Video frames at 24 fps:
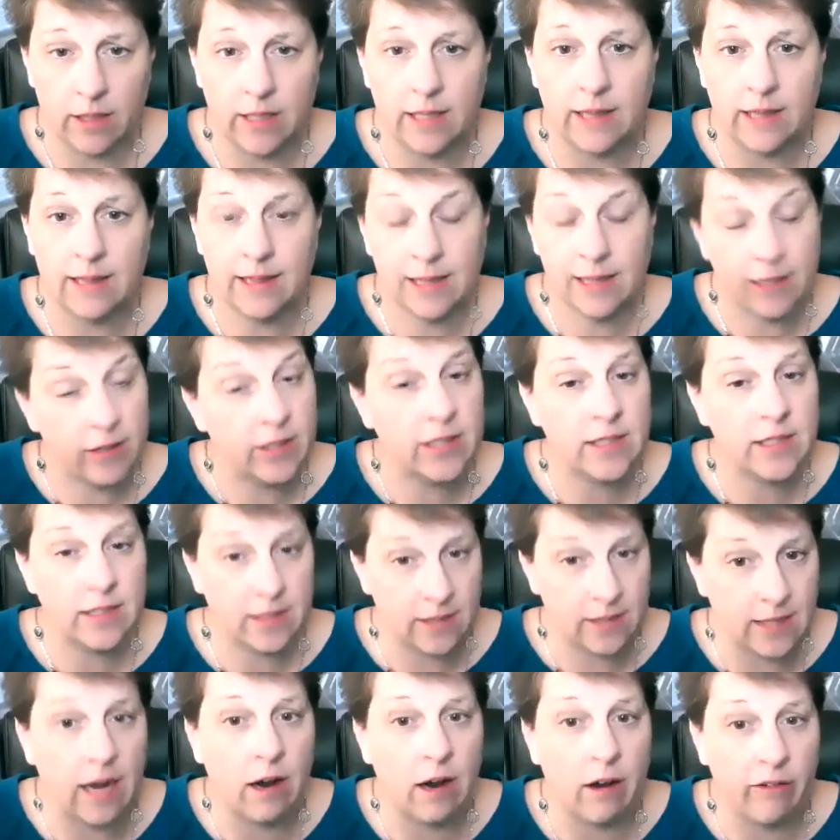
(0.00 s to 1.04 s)
Like, there is a
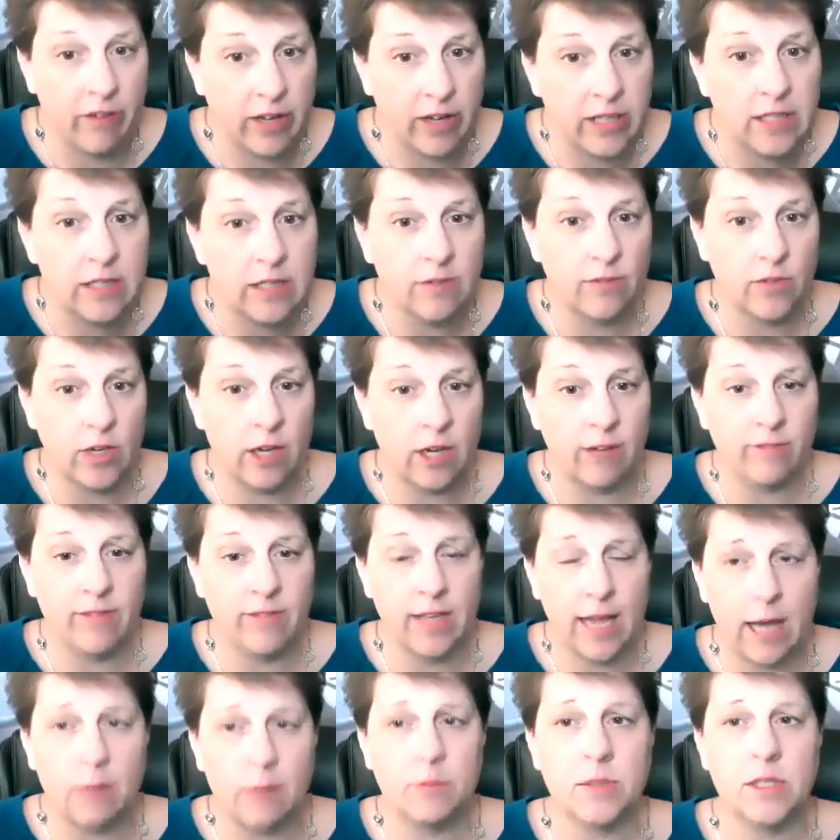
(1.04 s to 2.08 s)
sacrifice involved.
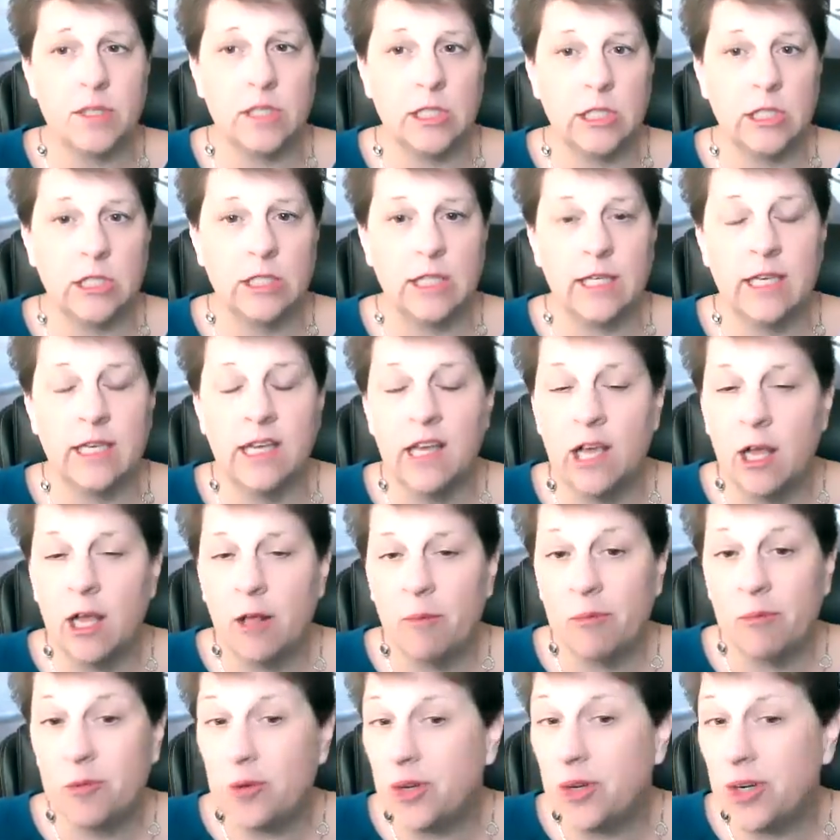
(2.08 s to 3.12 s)
Absolutely.
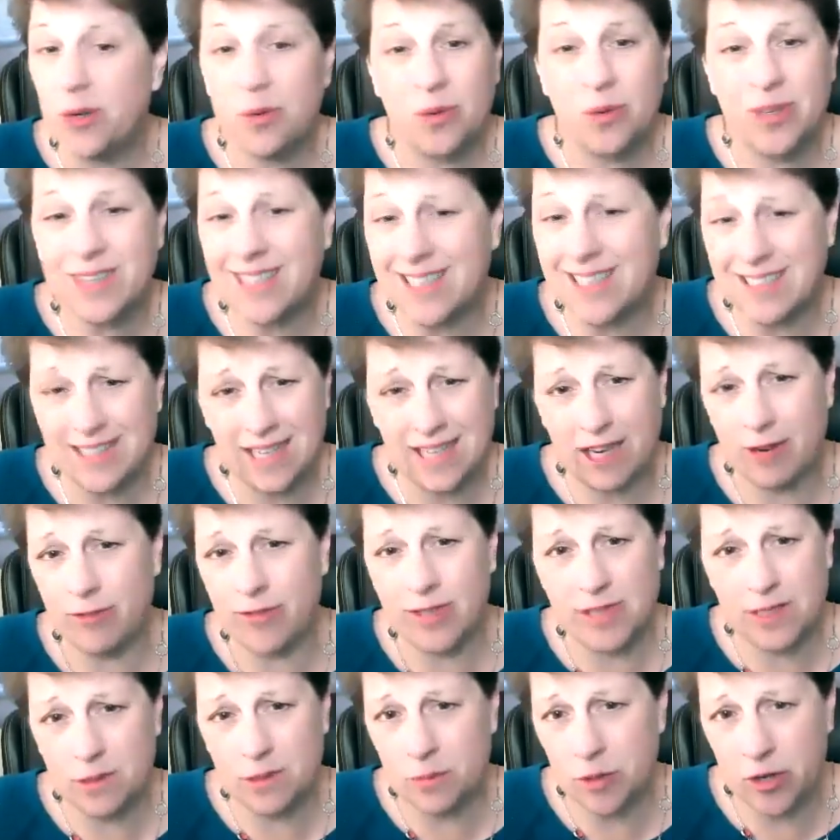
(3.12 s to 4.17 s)
We don't want that
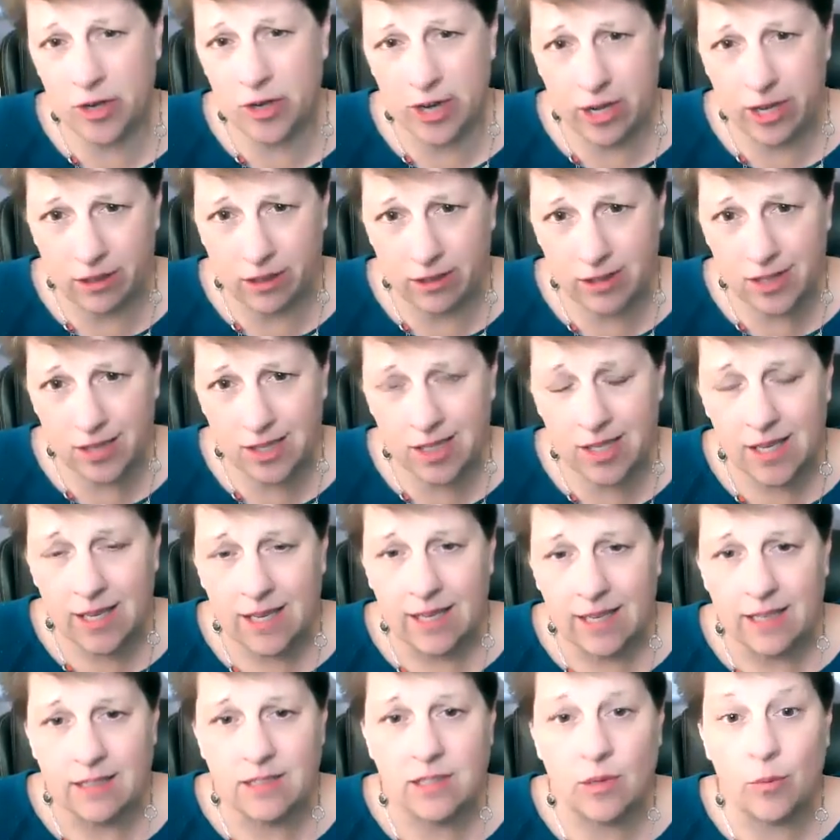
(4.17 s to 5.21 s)
sacrifice to be your health.
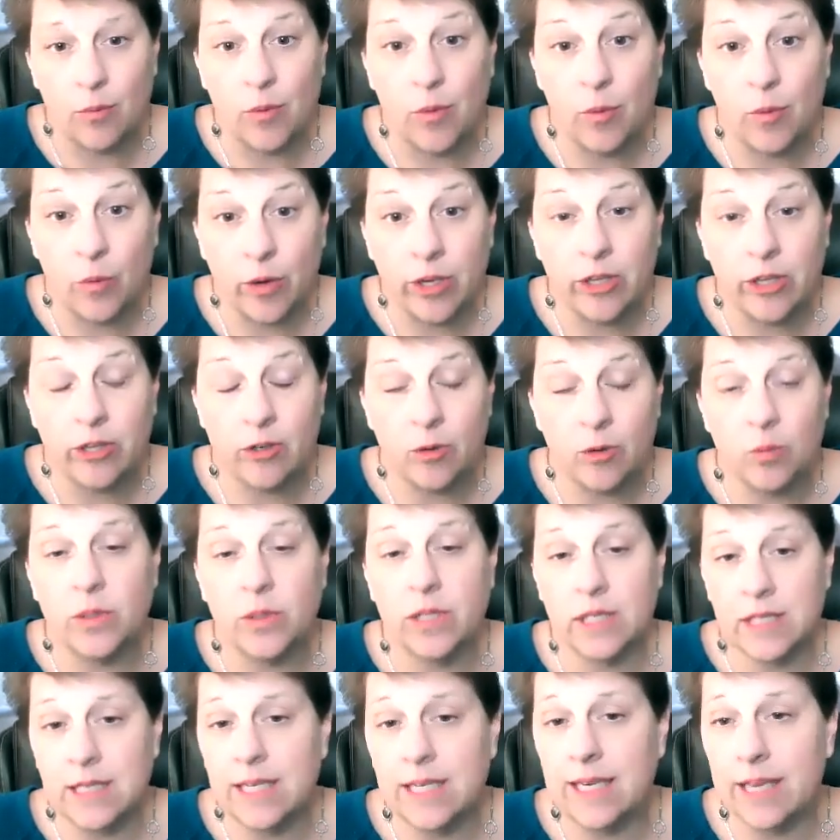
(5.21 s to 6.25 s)
And so we want you to
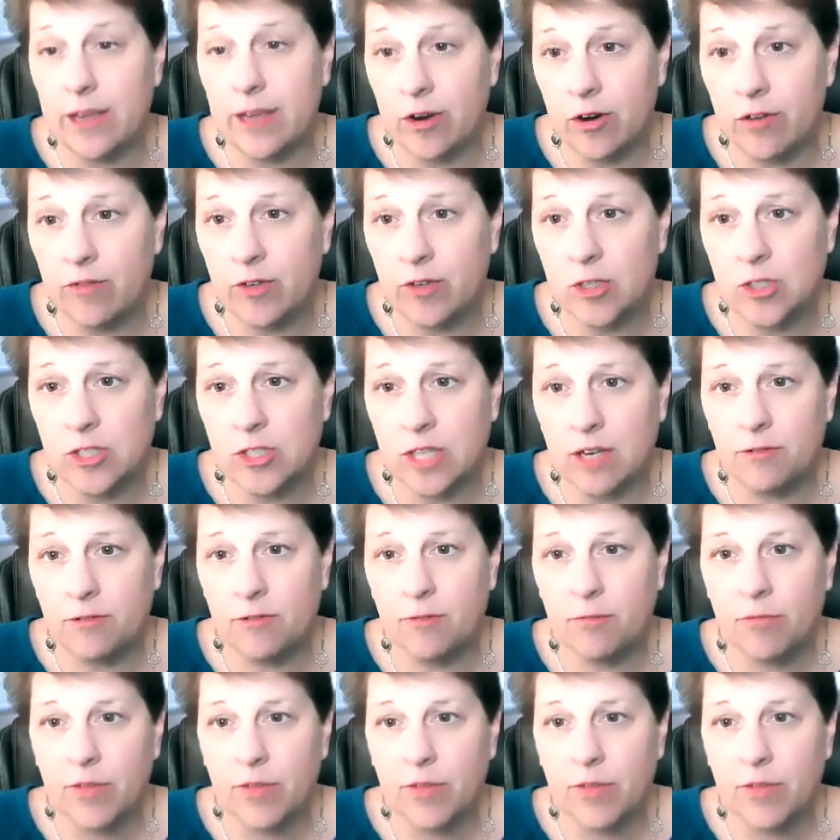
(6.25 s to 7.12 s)
really take care of yourself.